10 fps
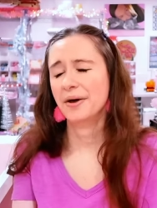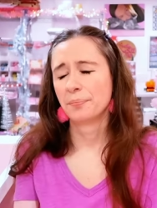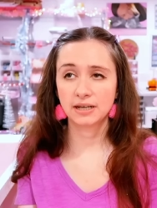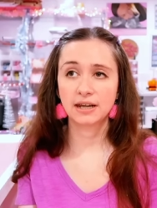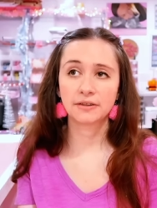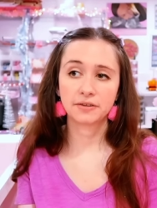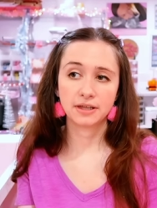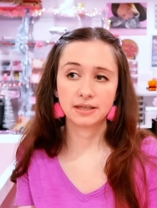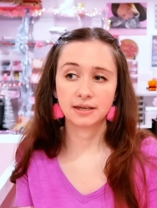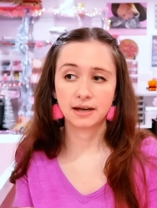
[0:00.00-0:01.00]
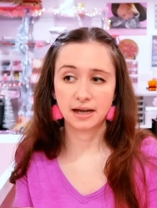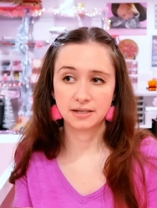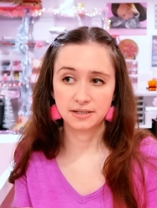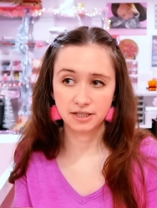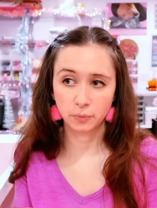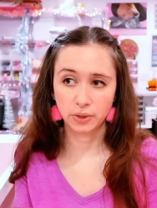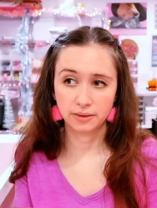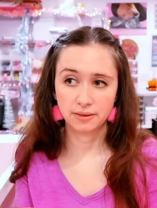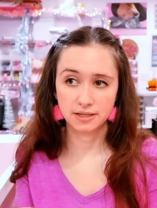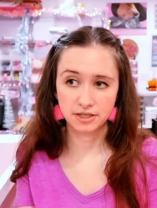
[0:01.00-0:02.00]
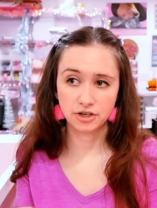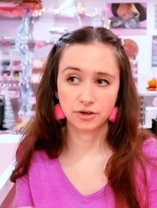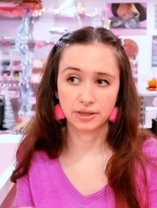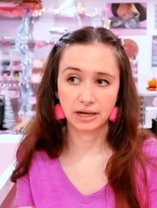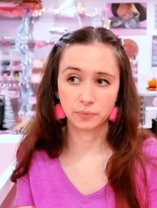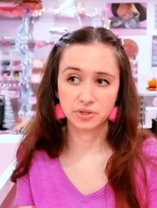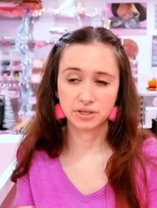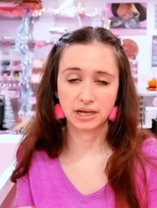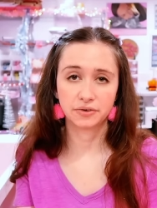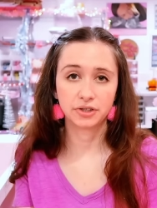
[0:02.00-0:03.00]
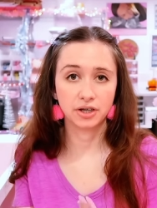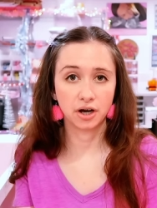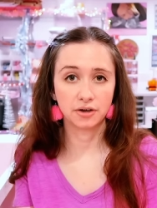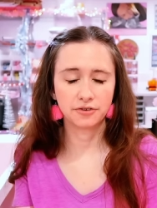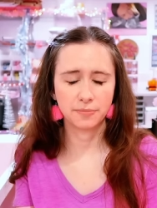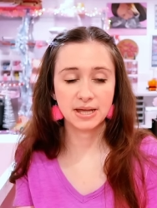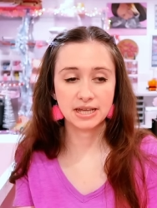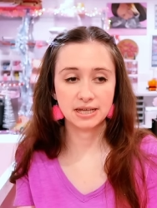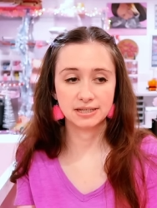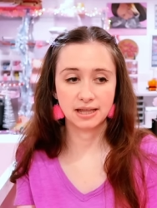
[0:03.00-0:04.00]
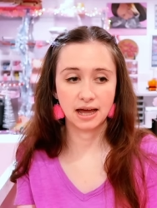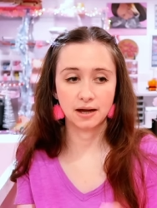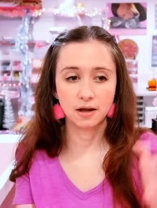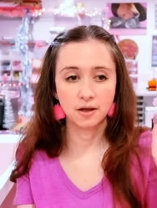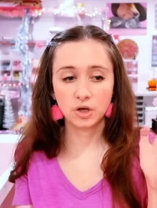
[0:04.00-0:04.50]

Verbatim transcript: But then another thing that I had to deal with this year that was kind of really hard for me is that